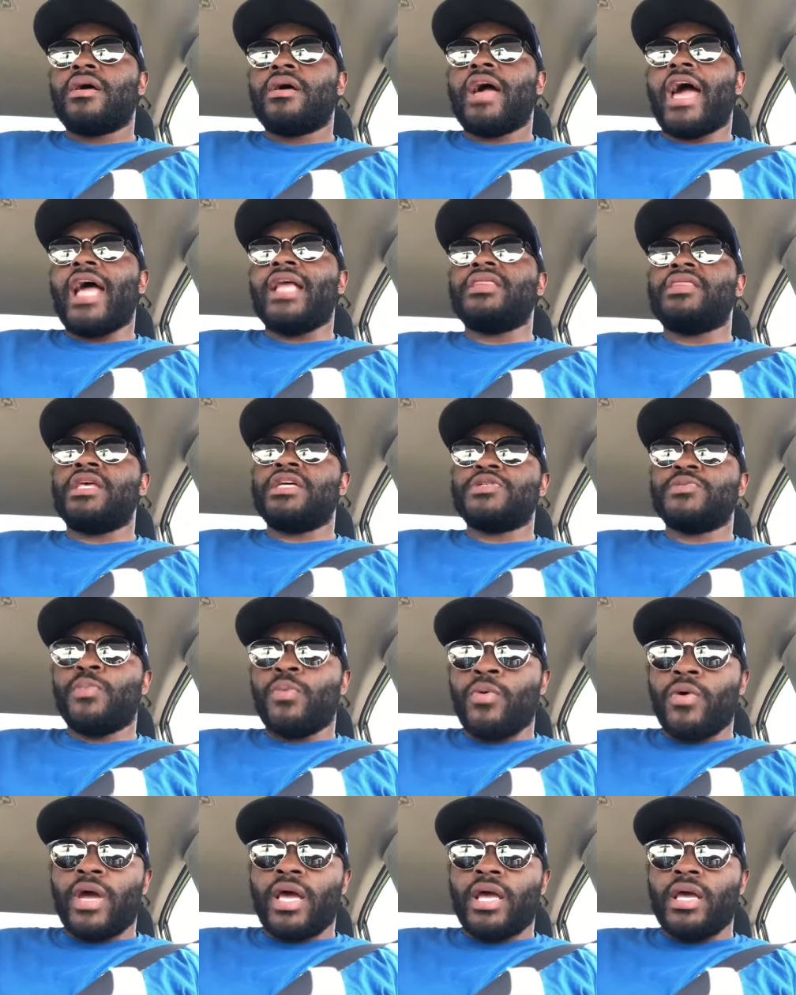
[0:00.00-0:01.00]
at this
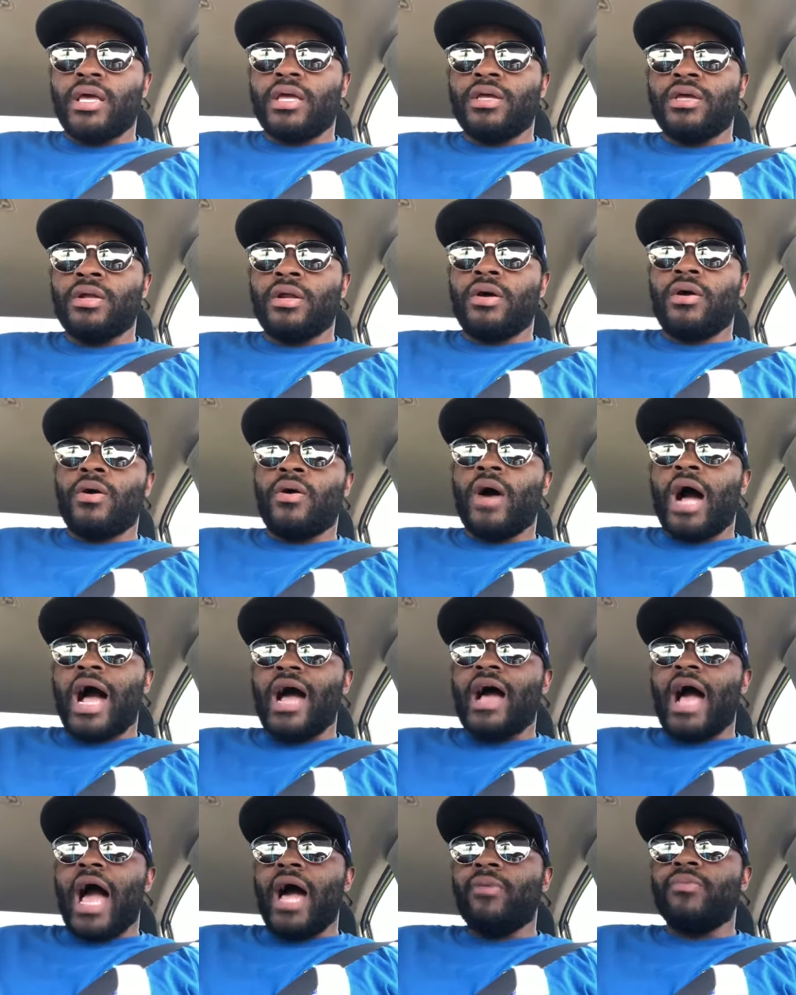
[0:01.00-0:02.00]
point. You know, I,
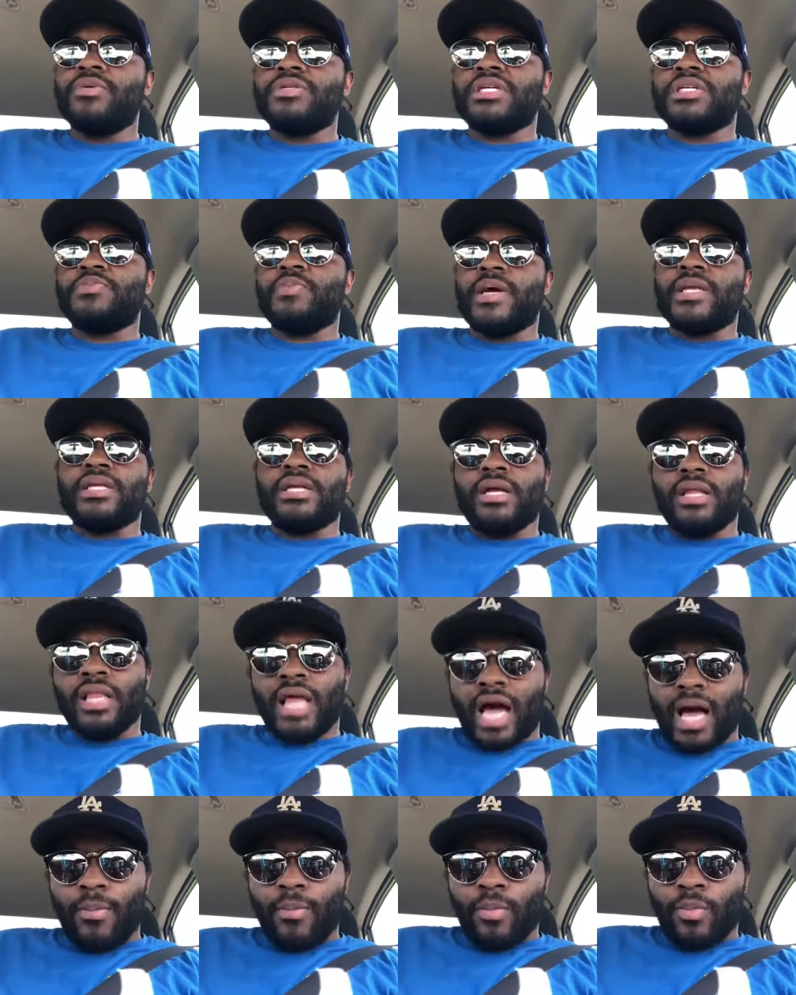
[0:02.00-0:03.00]
I was expecting a
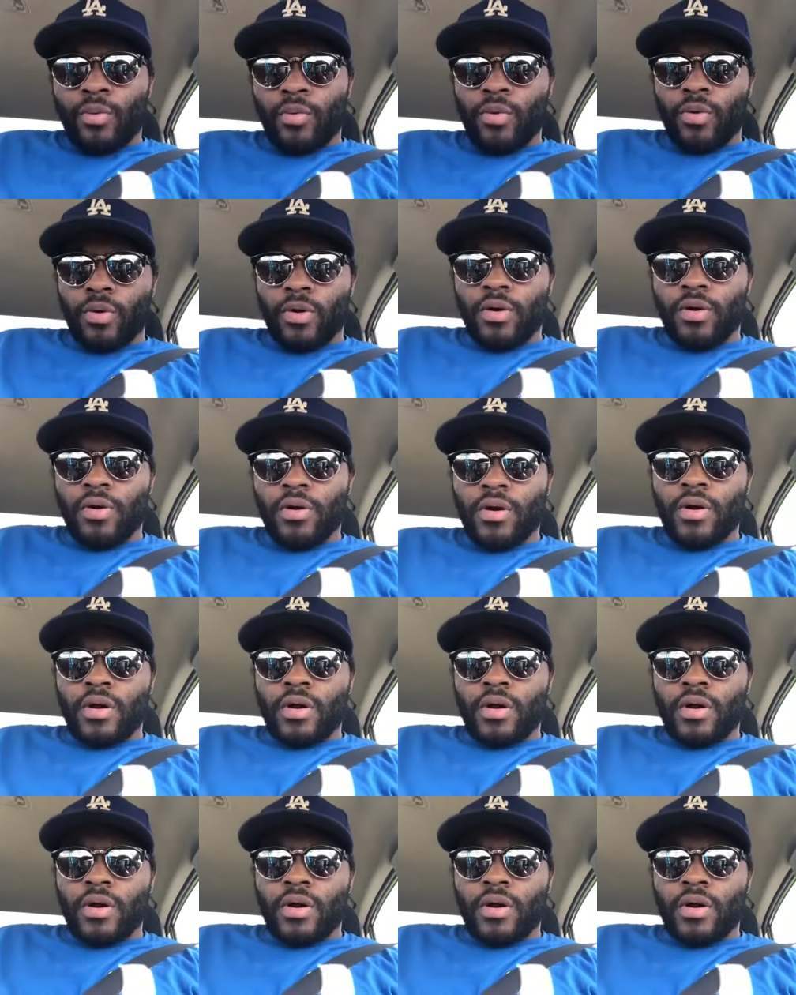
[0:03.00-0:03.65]
lot more.